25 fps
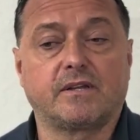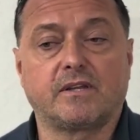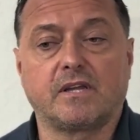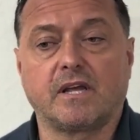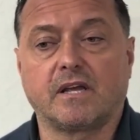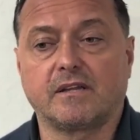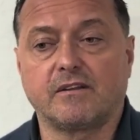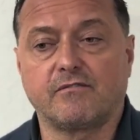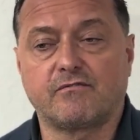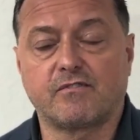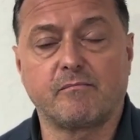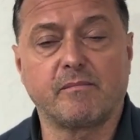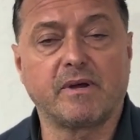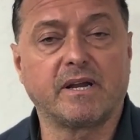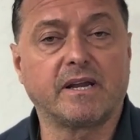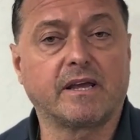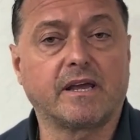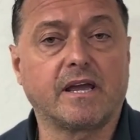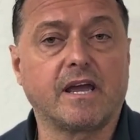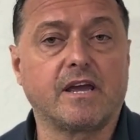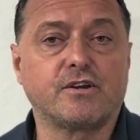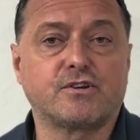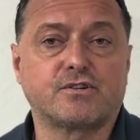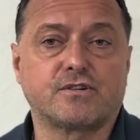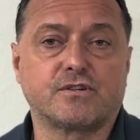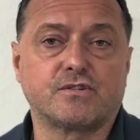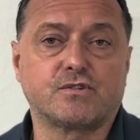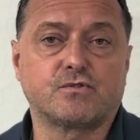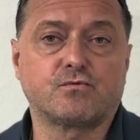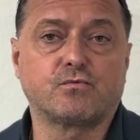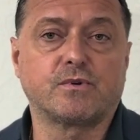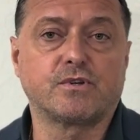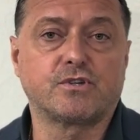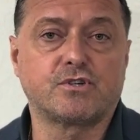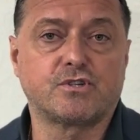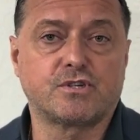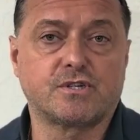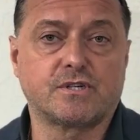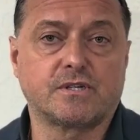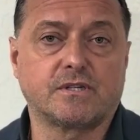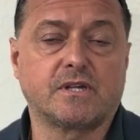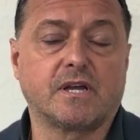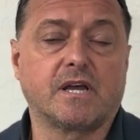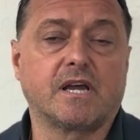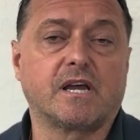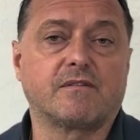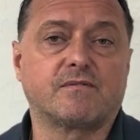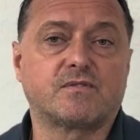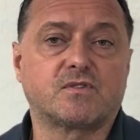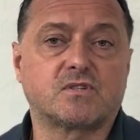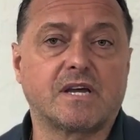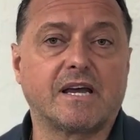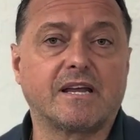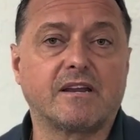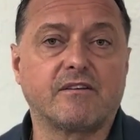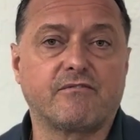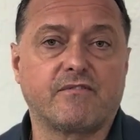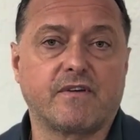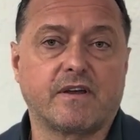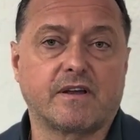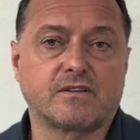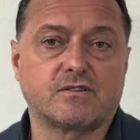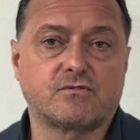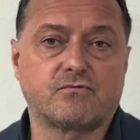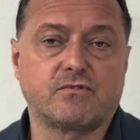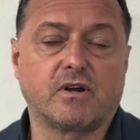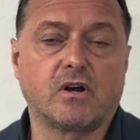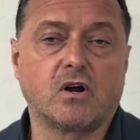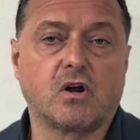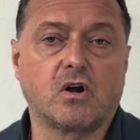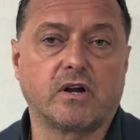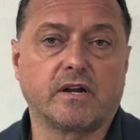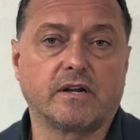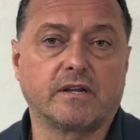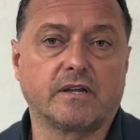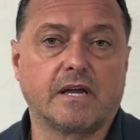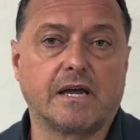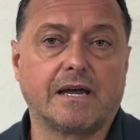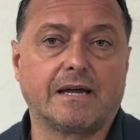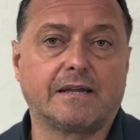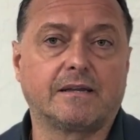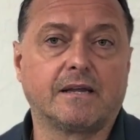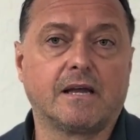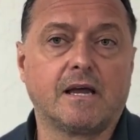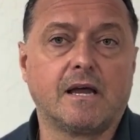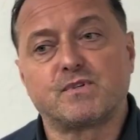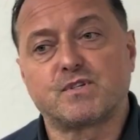take different medications which they have side effects regarding that.